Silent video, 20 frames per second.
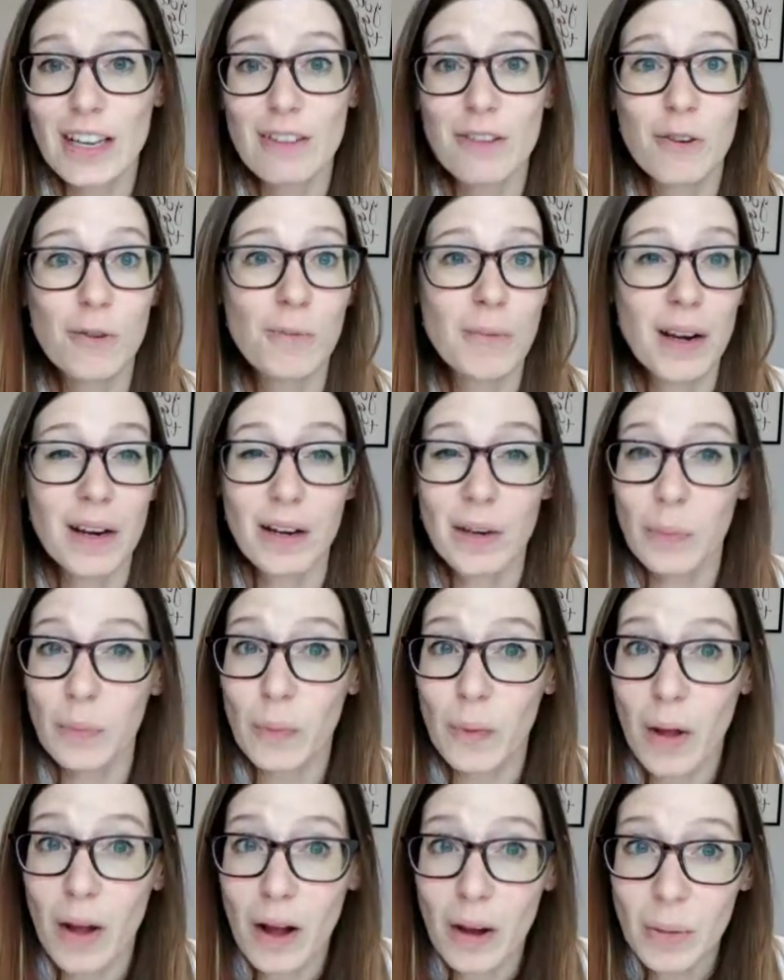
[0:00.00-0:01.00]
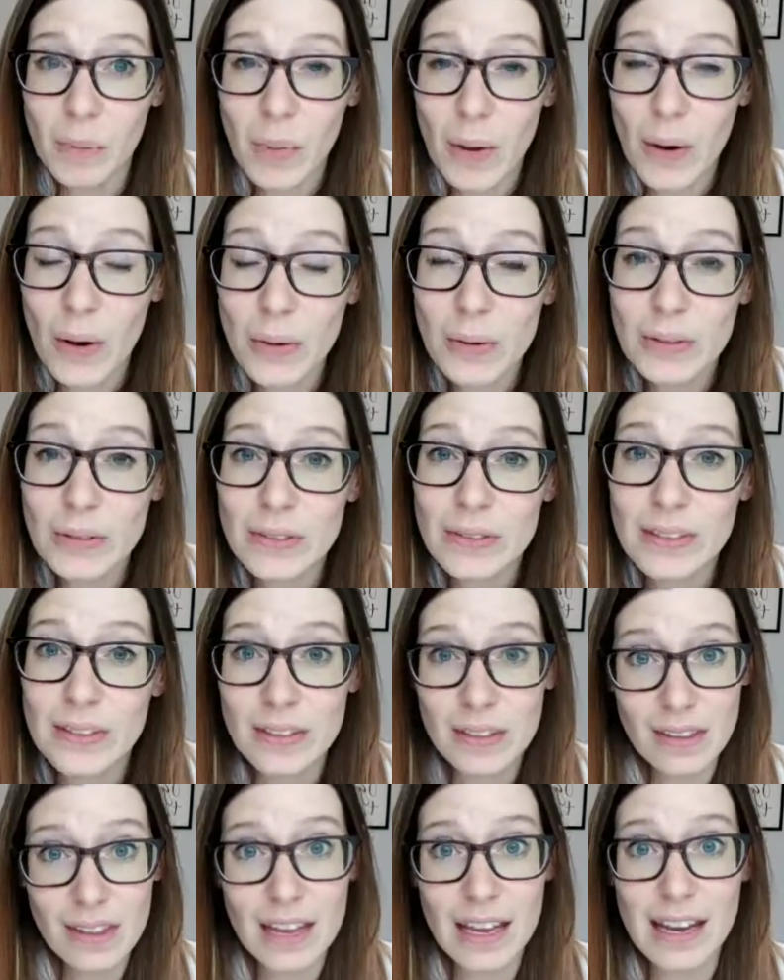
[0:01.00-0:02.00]
either writing blog posts
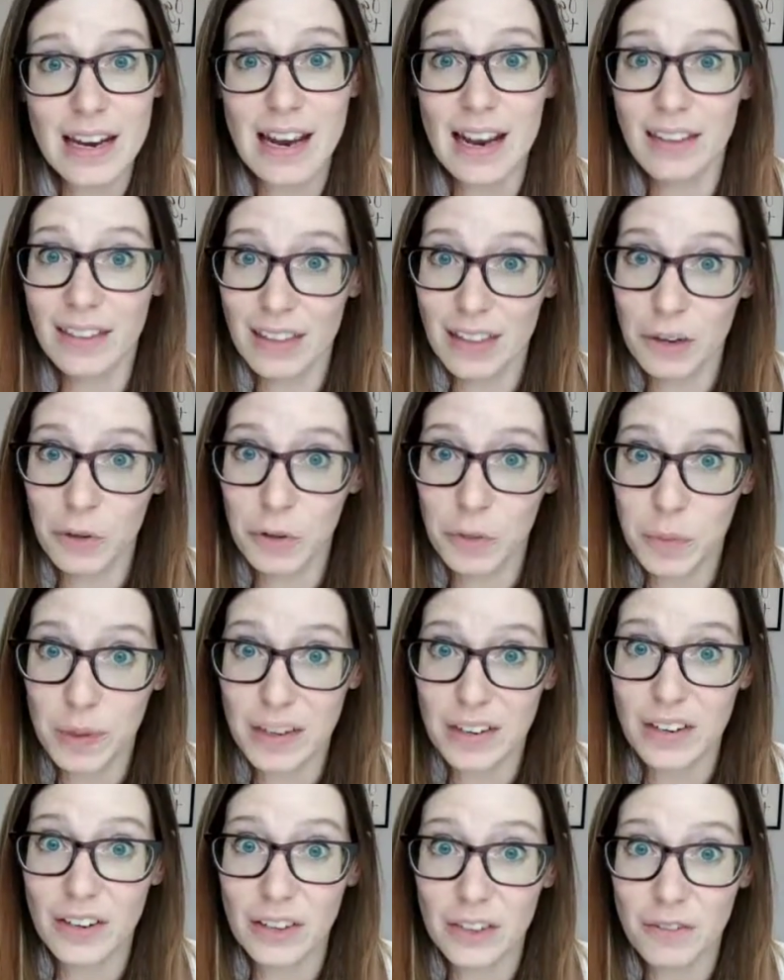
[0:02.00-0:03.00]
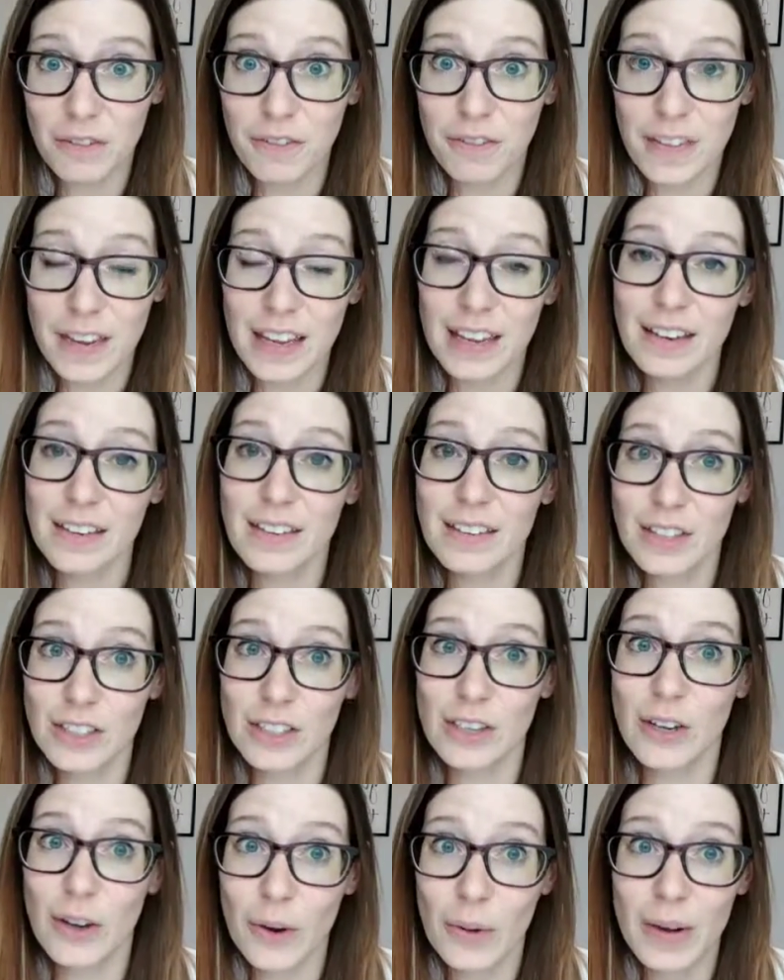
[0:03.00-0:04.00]
that I think would be a good fit
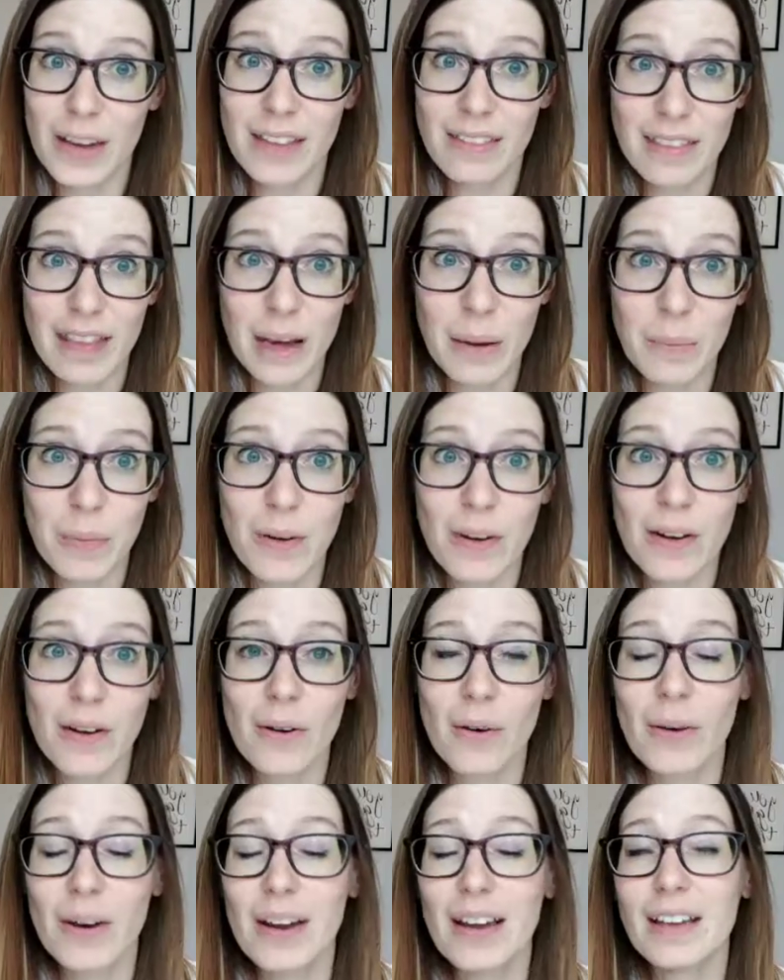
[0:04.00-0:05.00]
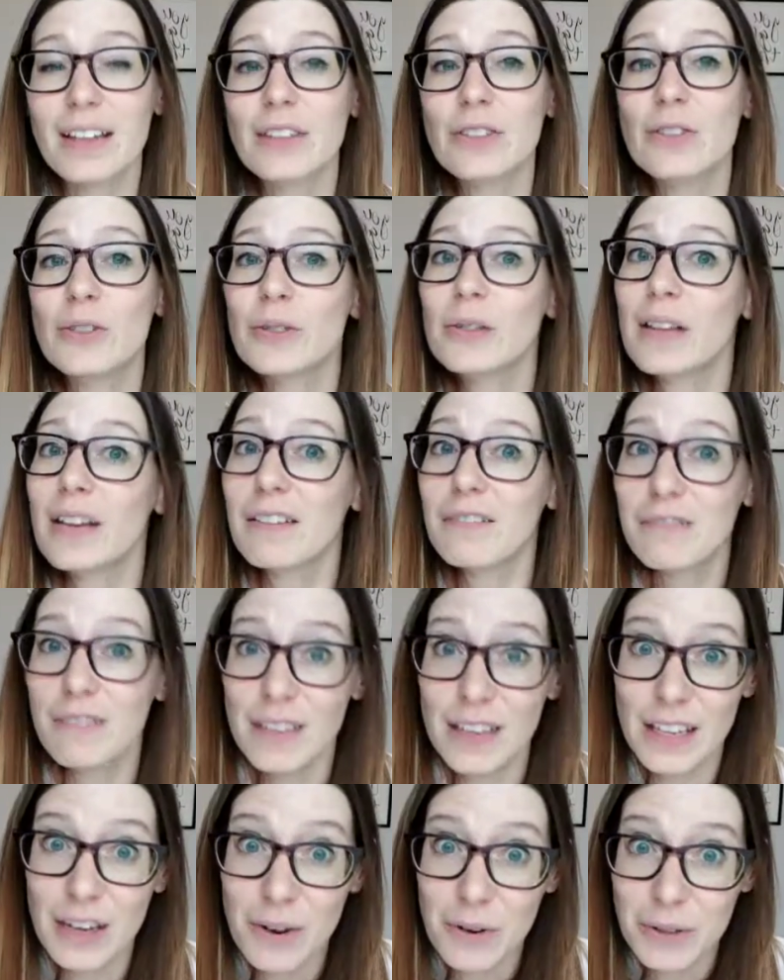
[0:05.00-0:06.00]
to go in that book, or I could do live
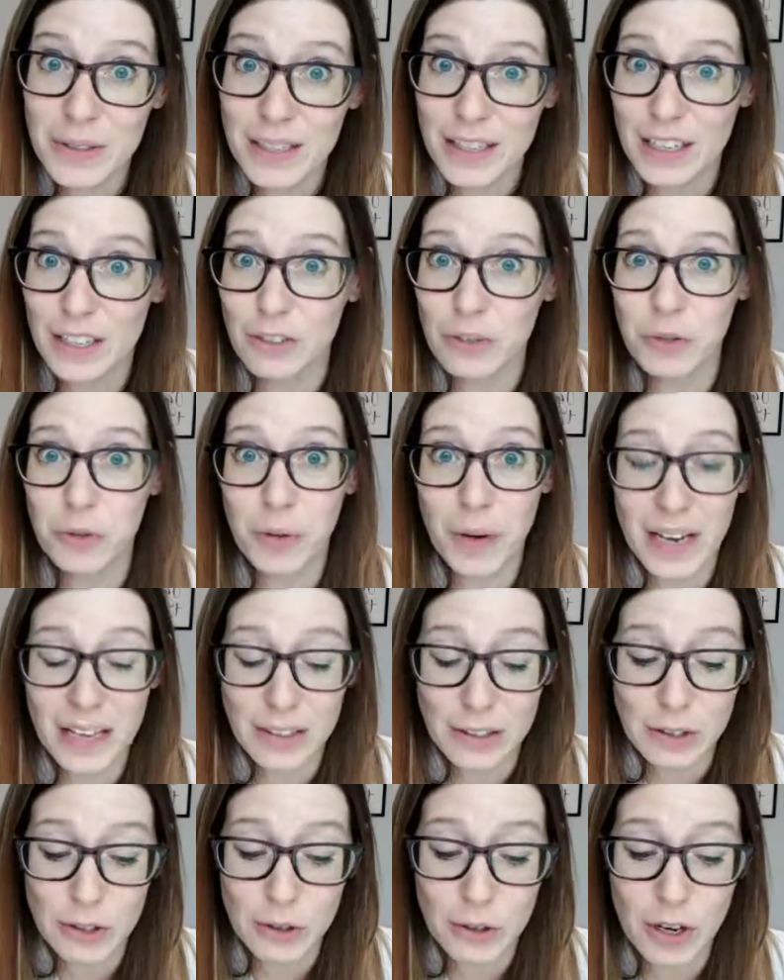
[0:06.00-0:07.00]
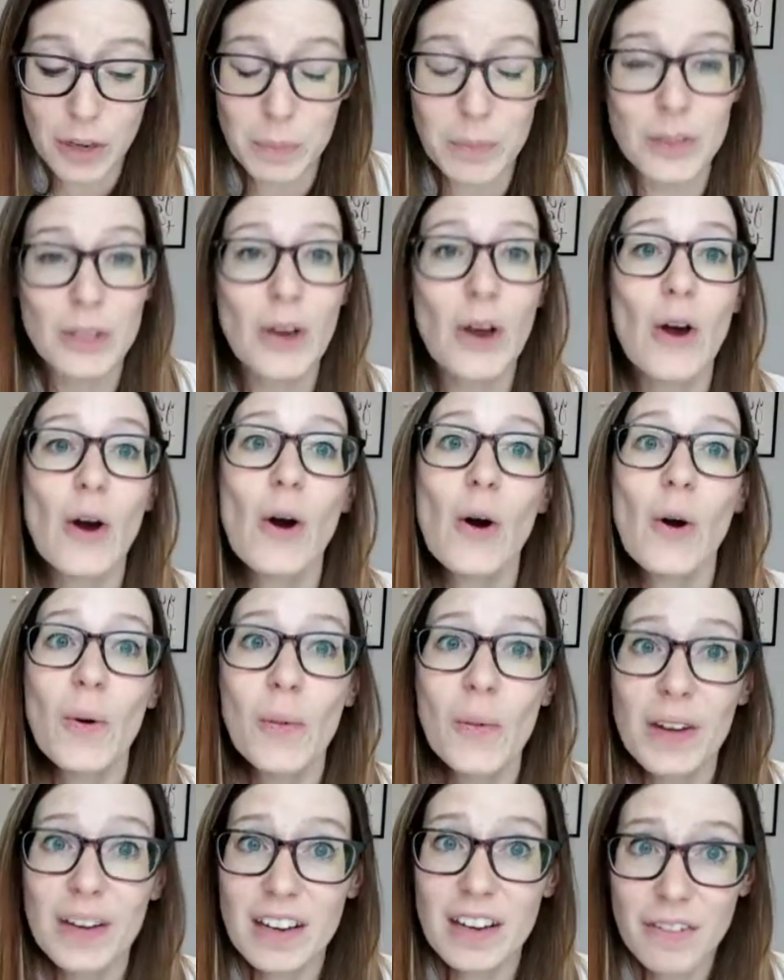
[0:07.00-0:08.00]
videos and get transcripts,
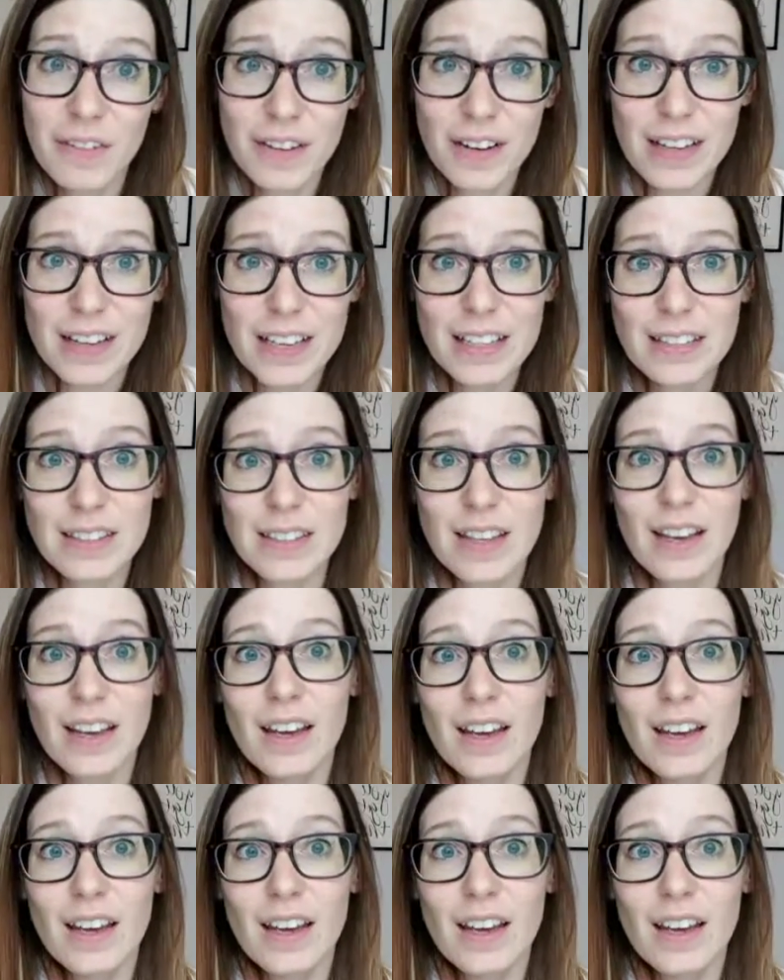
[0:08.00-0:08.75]
whatever it is